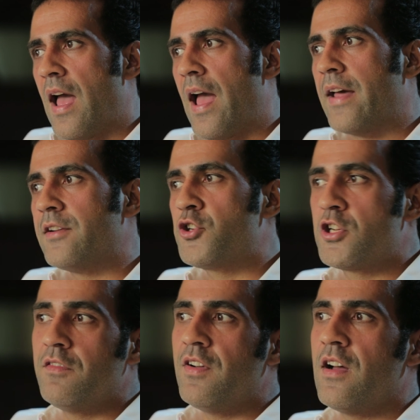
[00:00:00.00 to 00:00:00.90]
And
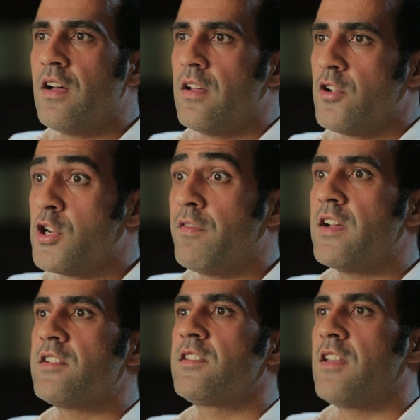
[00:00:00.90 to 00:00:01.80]
Shiva,
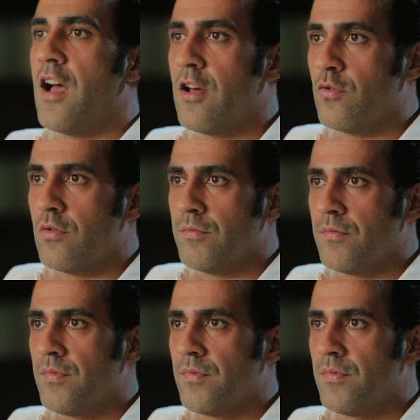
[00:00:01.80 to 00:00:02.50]
Shiva is Sthanum.